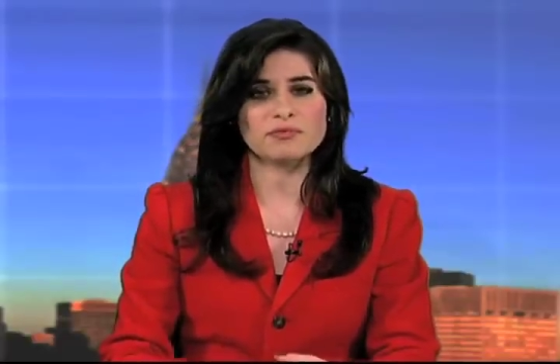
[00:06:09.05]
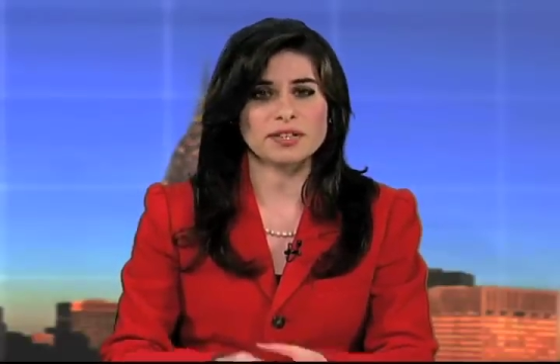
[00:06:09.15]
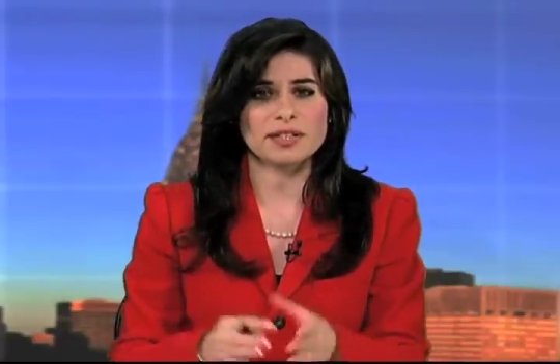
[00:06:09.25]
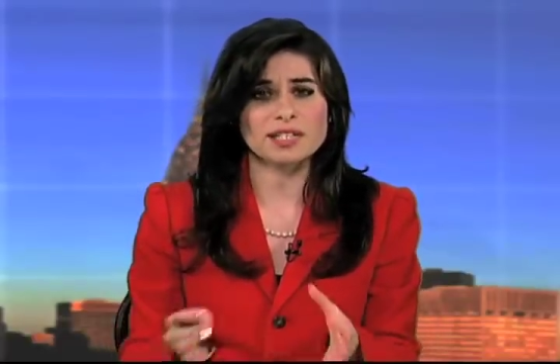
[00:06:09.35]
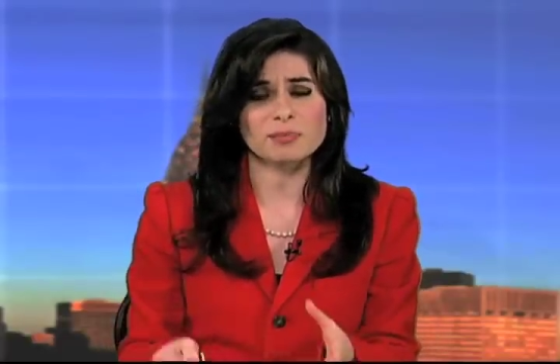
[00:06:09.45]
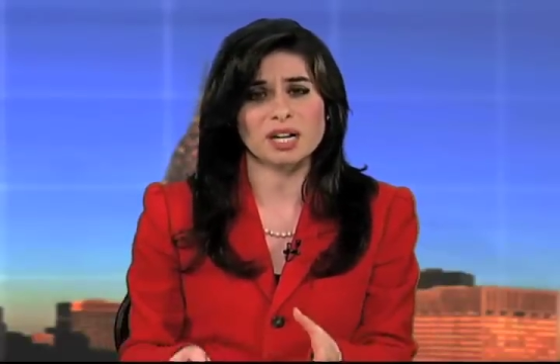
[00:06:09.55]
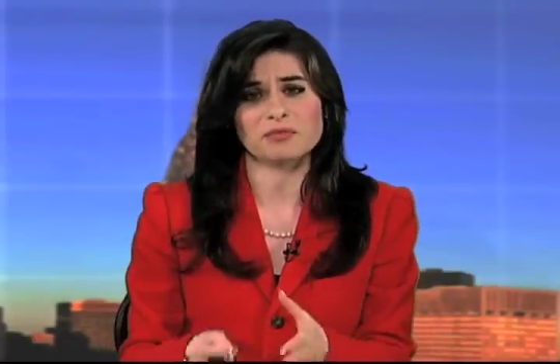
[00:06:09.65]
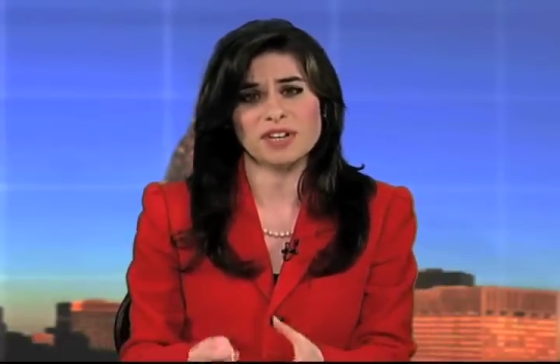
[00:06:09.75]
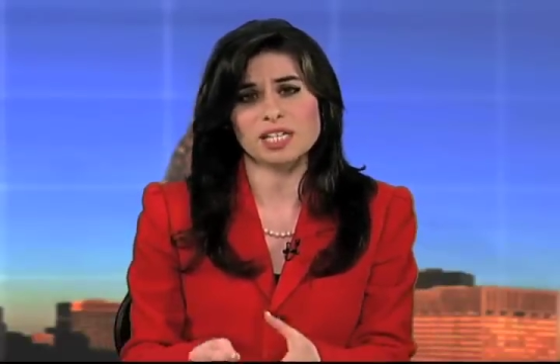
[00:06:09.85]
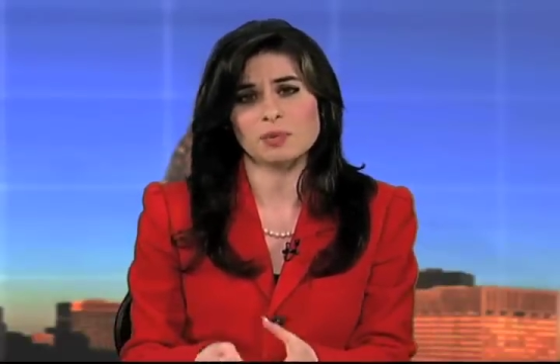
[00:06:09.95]
Sentiment on
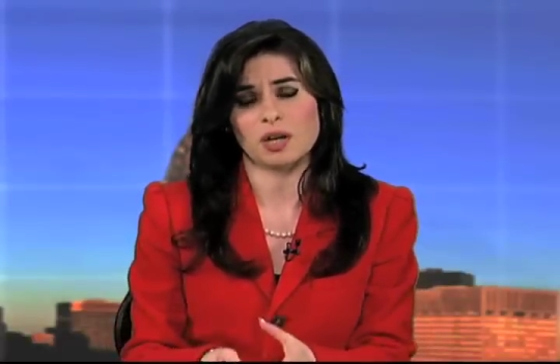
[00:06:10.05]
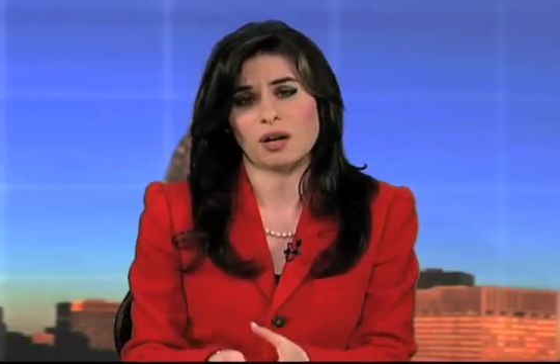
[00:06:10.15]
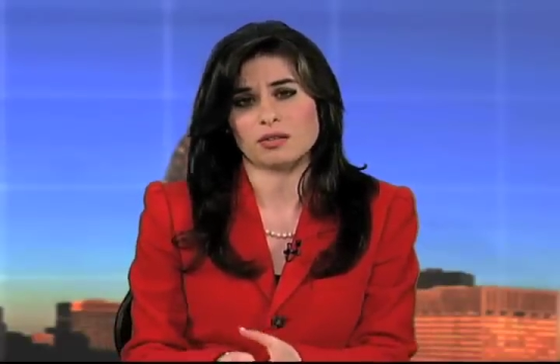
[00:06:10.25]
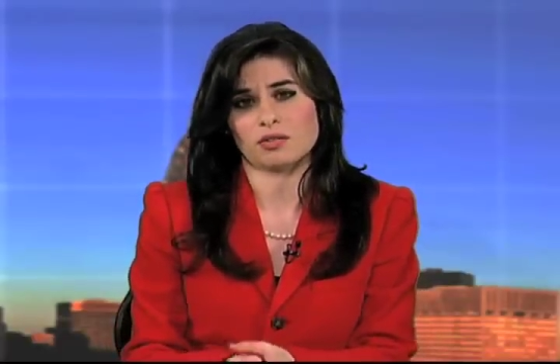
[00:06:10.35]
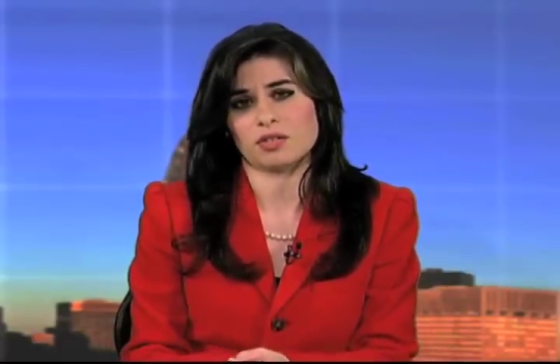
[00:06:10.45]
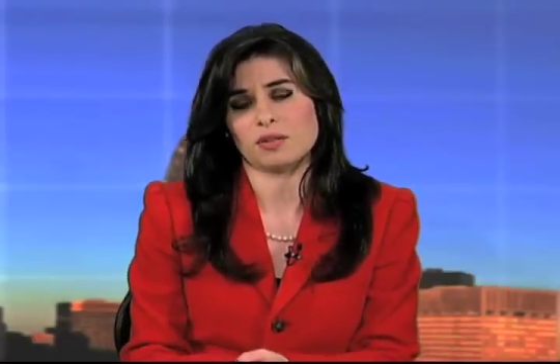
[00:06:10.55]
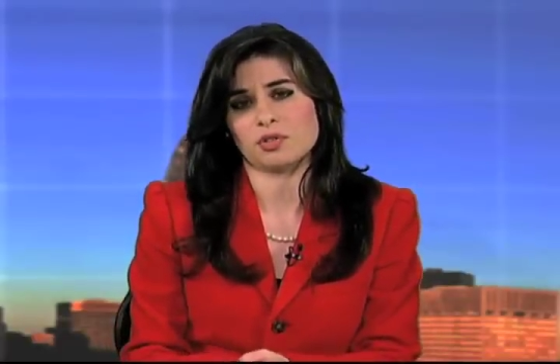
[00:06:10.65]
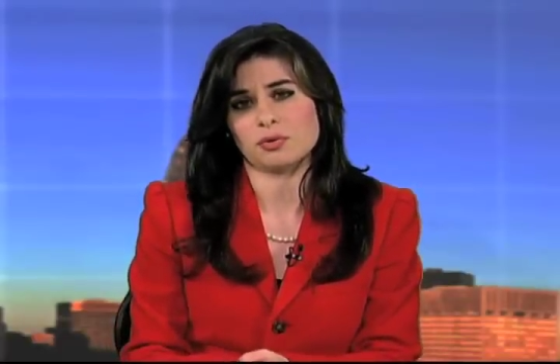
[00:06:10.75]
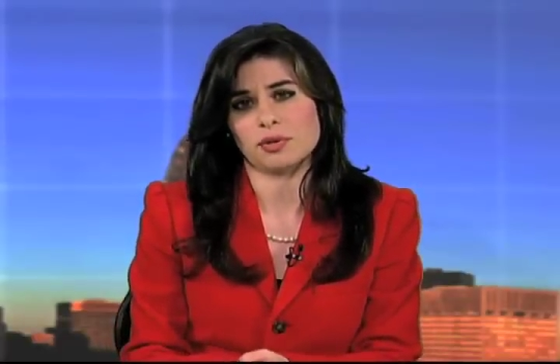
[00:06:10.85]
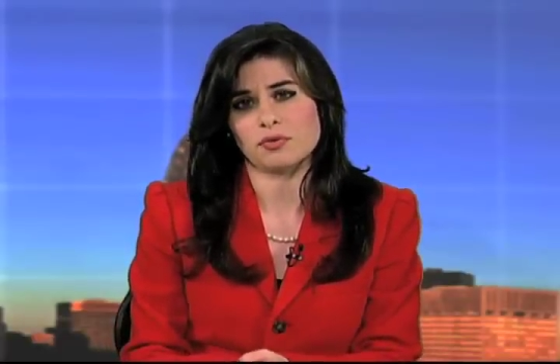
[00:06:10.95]
Facebook also
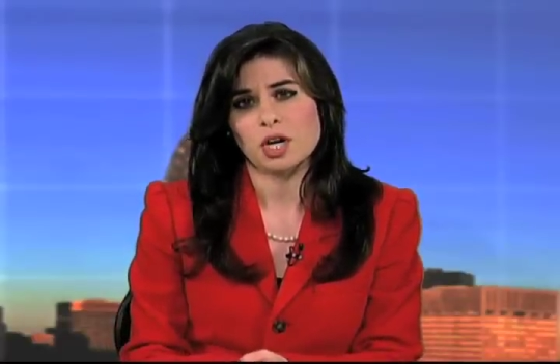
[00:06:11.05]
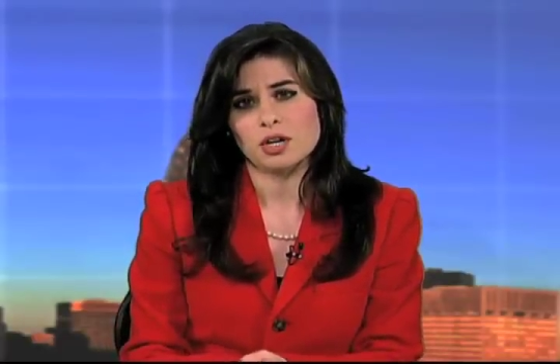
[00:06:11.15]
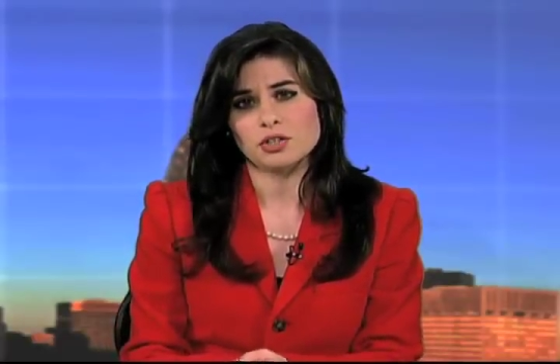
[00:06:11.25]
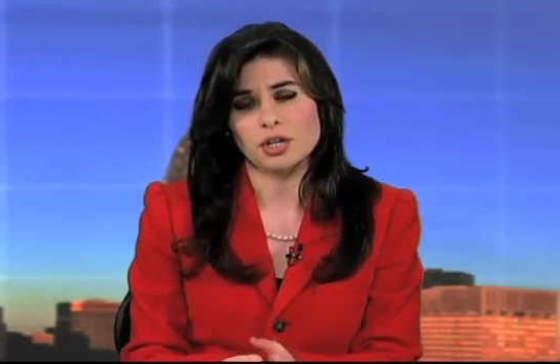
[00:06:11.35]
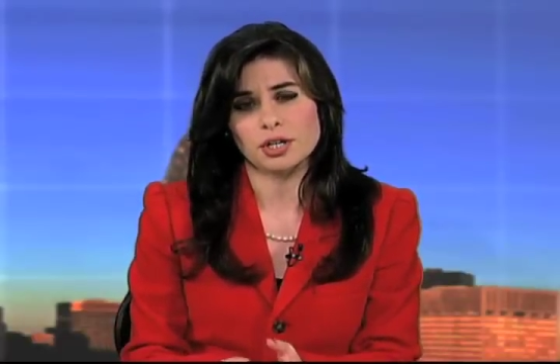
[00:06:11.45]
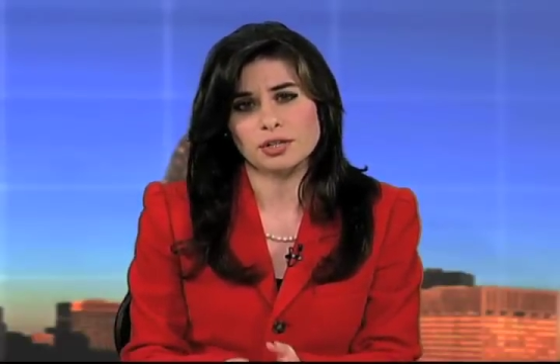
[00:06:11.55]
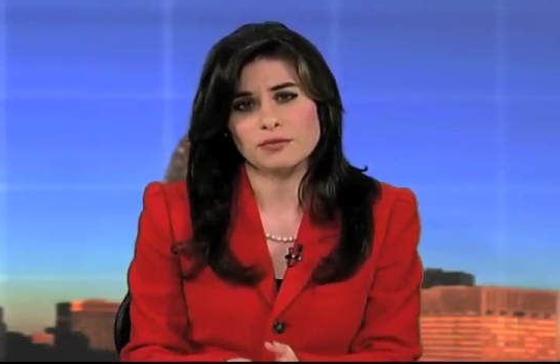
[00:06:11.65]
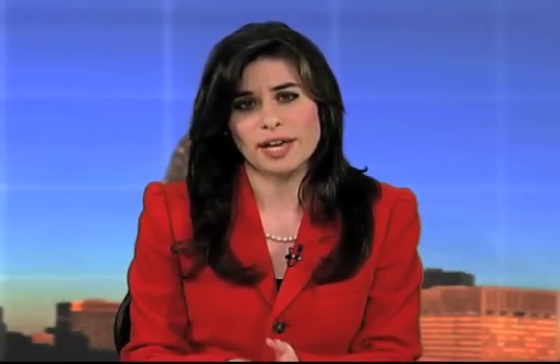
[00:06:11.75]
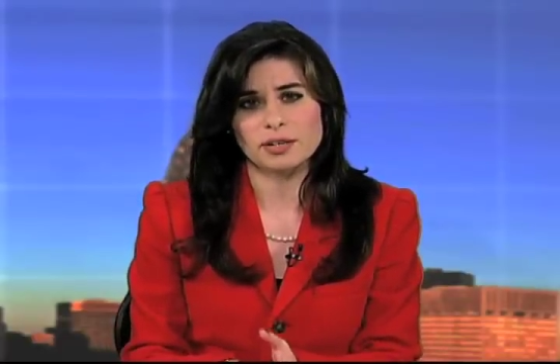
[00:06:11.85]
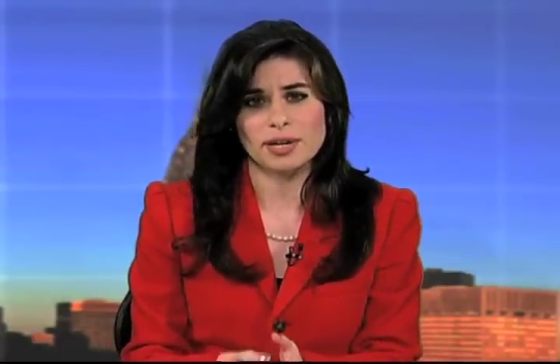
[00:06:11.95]
seems to have turned.
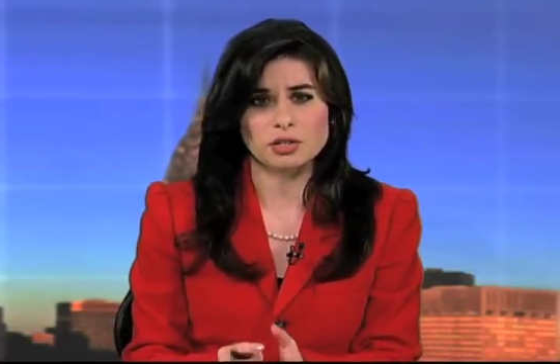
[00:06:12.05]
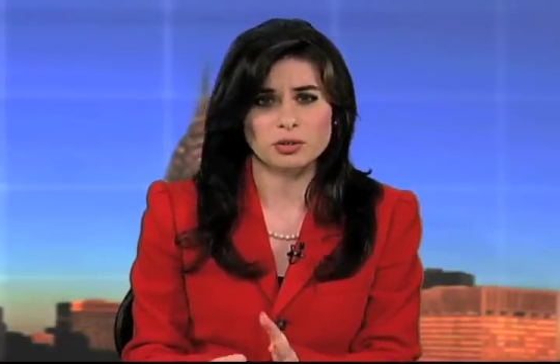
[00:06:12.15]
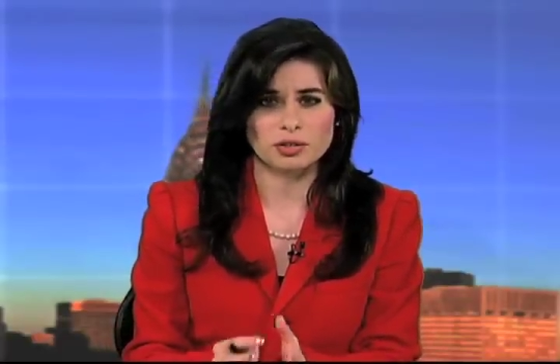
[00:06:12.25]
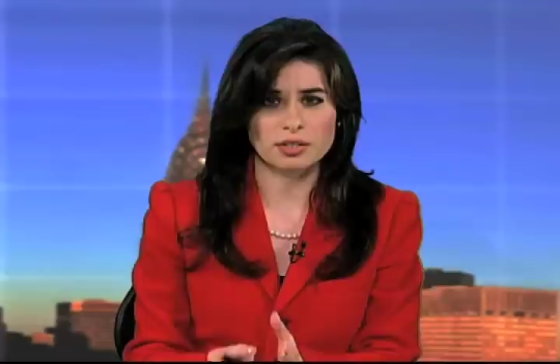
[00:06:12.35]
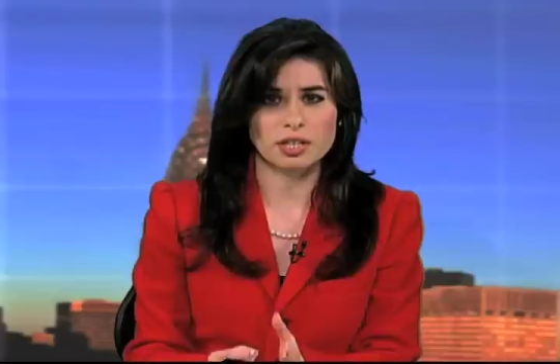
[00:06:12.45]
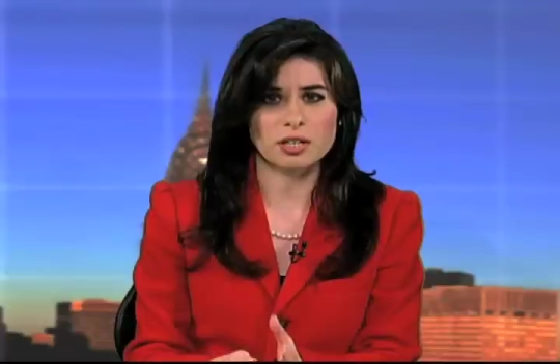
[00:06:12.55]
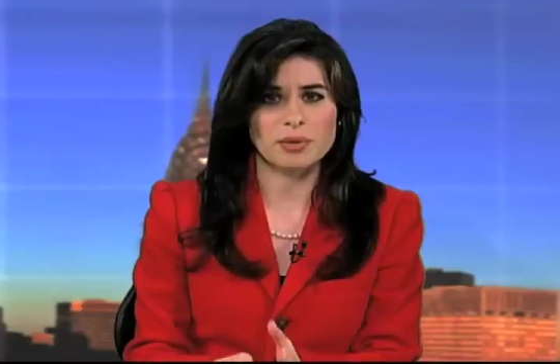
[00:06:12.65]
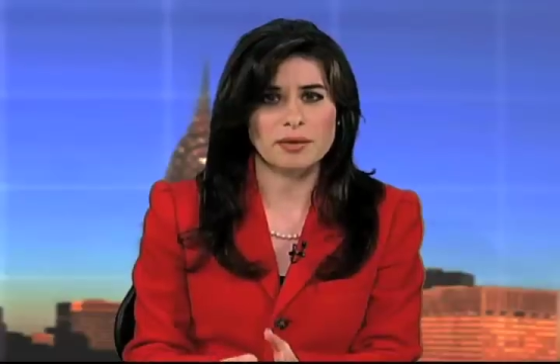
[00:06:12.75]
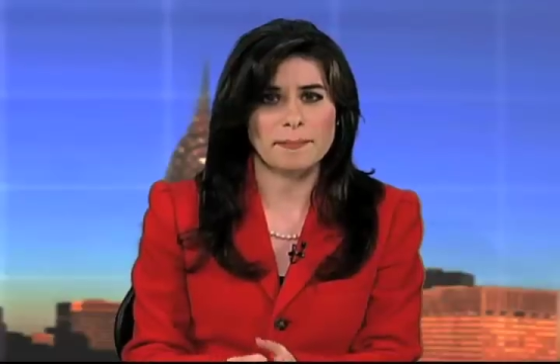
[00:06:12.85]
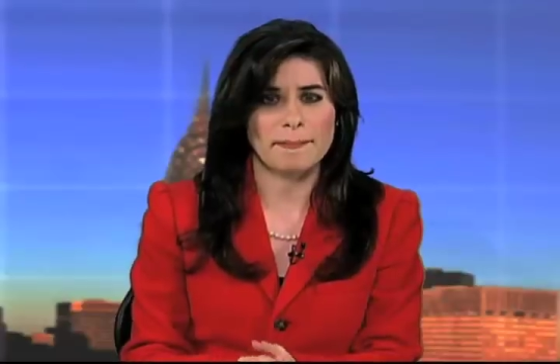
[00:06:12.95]
Valuation looks a little
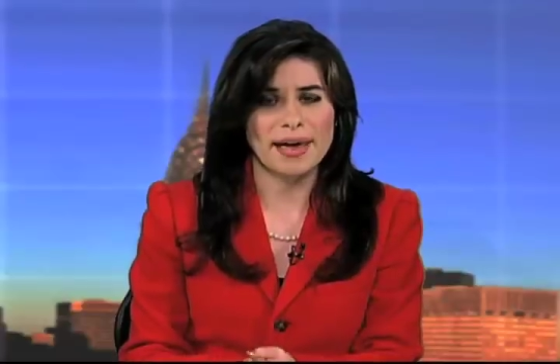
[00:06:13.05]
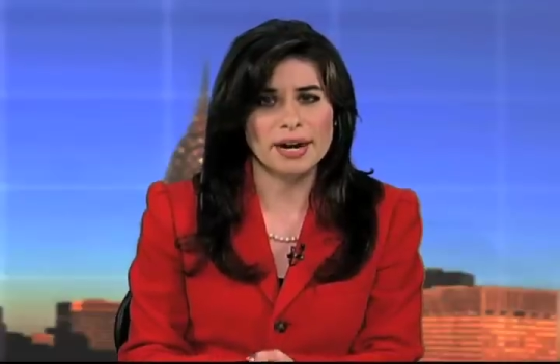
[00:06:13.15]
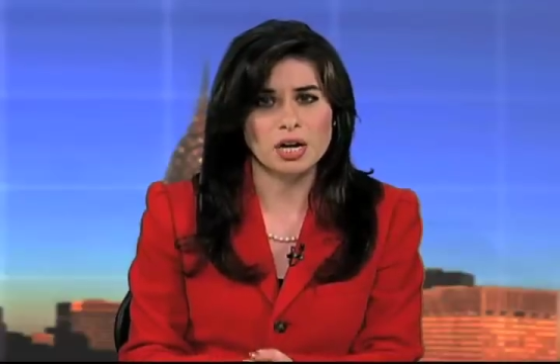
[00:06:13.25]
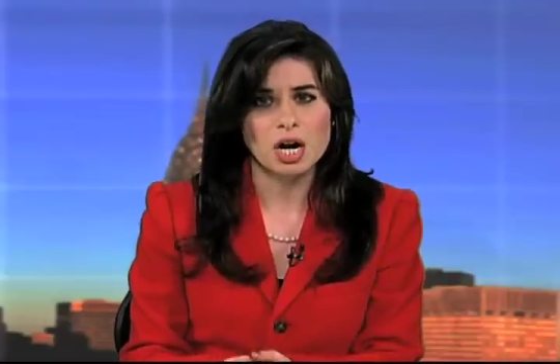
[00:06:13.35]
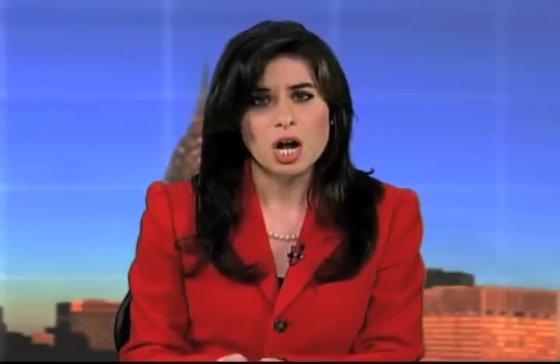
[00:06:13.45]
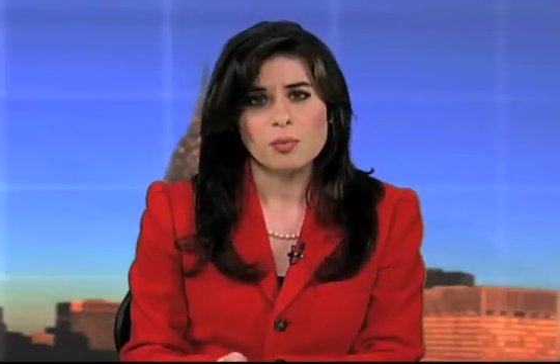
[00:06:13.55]
bit better.